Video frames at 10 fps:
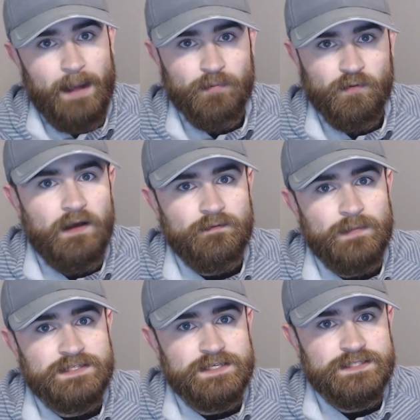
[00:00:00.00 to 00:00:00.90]
around
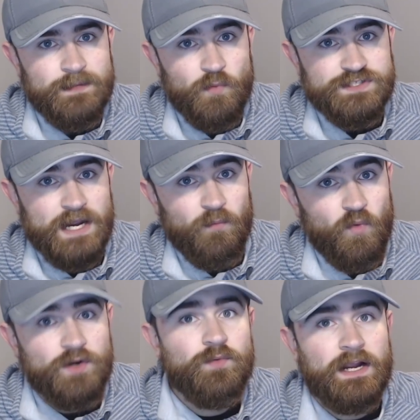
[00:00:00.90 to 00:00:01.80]
my system, which I
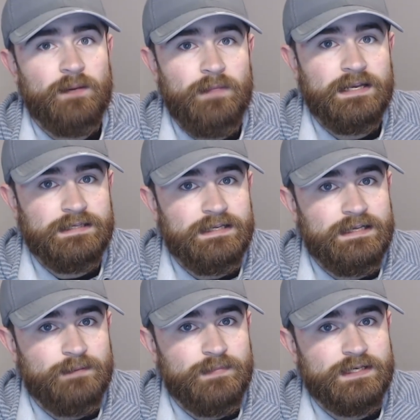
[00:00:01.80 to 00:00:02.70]
would recommend
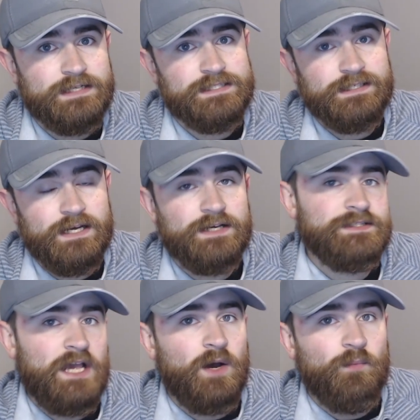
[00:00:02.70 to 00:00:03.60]
getting because it does
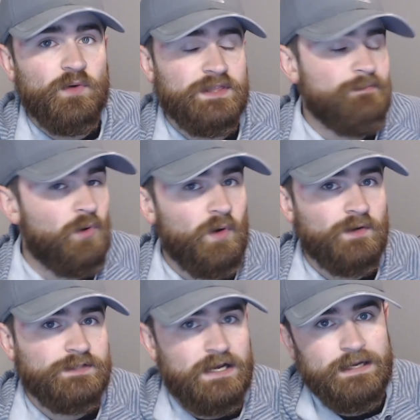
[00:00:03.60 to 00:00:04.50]
help with the
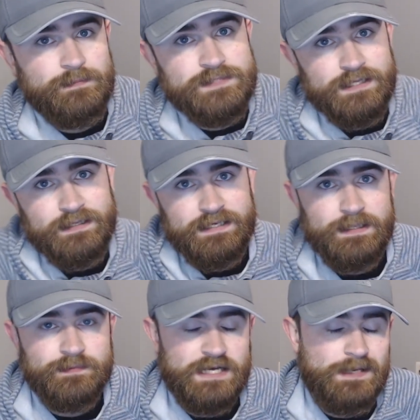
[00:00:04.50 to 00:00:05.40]
boil times and the heat
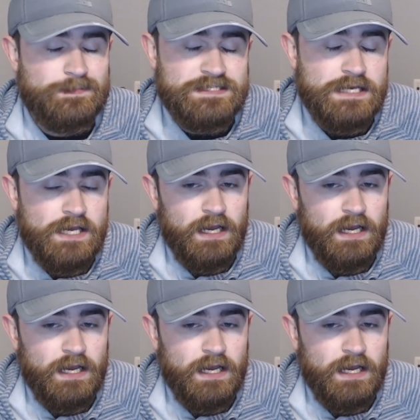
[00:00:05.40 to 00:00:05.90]
up times.